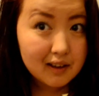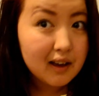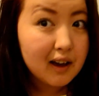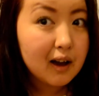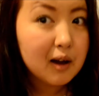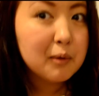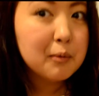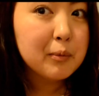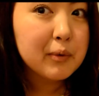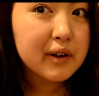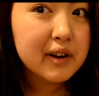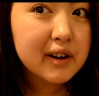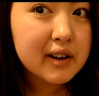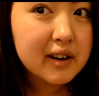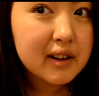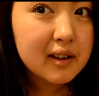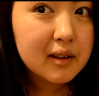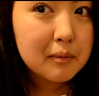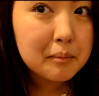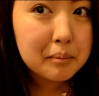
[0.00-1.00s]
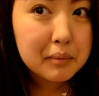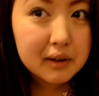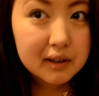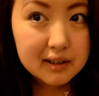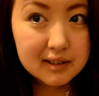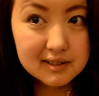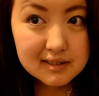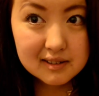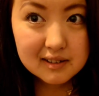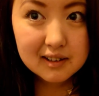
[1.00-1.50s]
I'm wearing it, but it
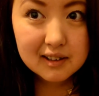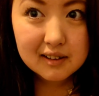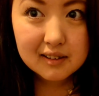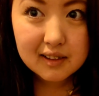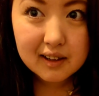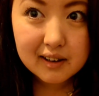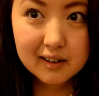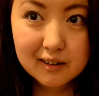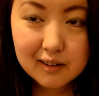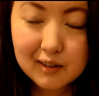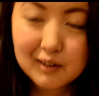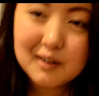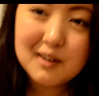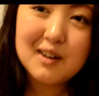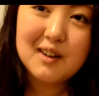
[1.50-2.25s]
doesn't look that dark